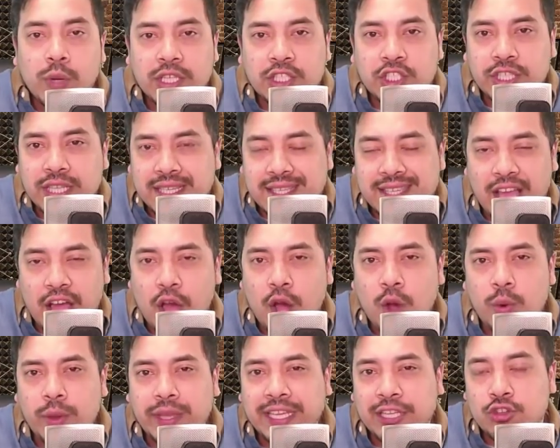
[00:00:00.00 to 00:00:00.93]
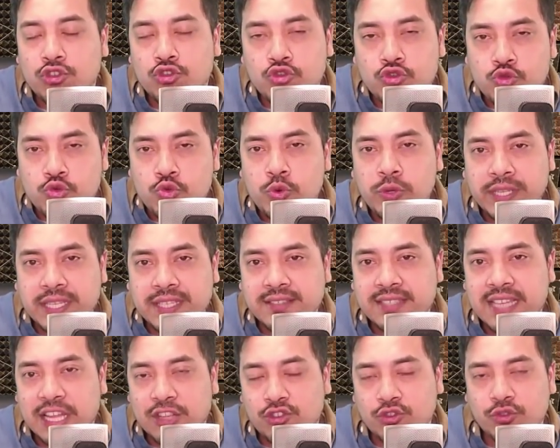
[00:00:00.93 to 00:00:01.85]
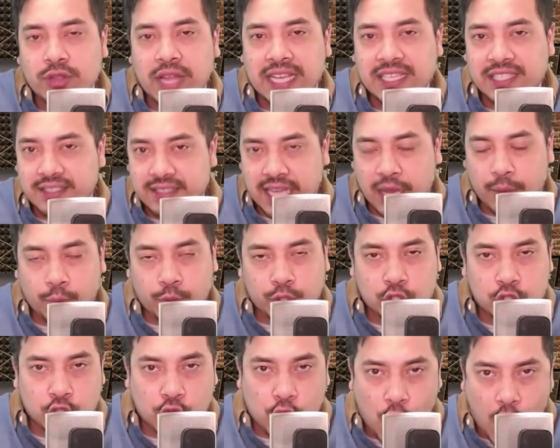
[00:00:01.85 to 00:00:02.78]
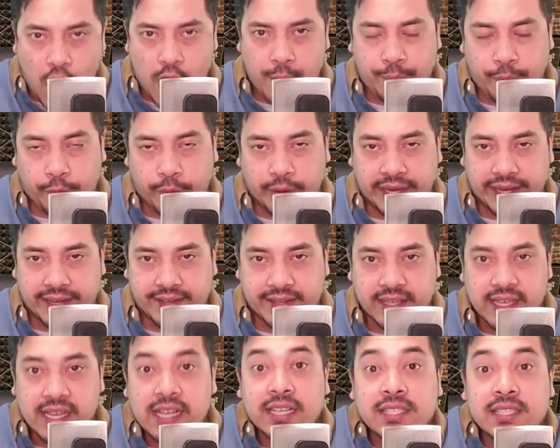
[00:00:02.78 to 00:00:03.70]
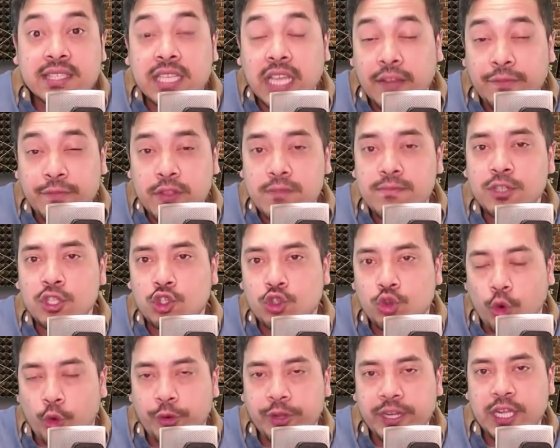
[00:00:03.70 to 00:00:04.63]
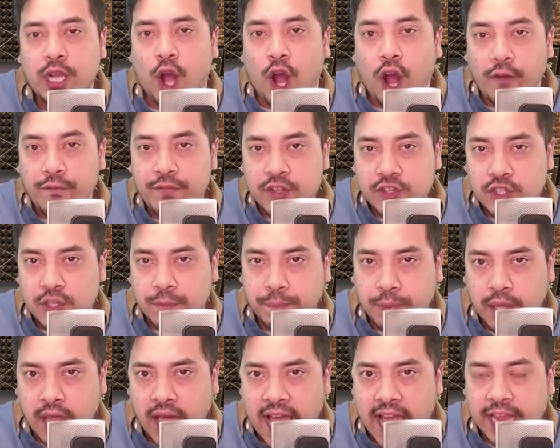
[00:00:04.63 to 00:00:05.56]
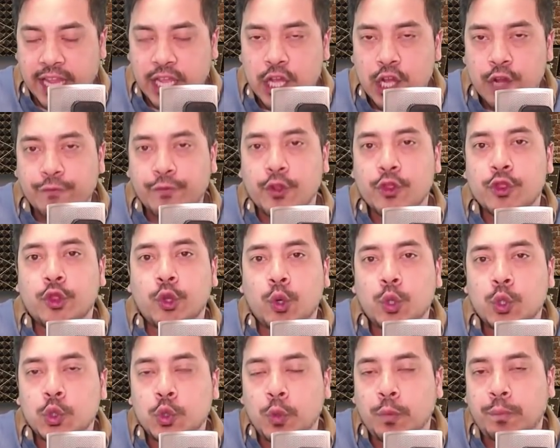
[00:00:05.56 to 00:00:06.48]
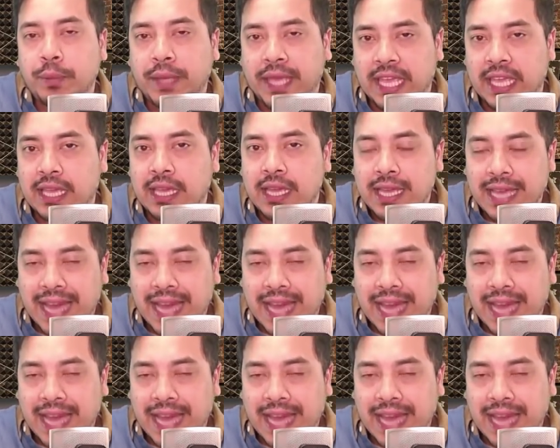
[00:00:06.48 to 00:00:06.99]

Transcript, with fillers: which is how a true decentralized network should operate. Save the majority of the supply for those who play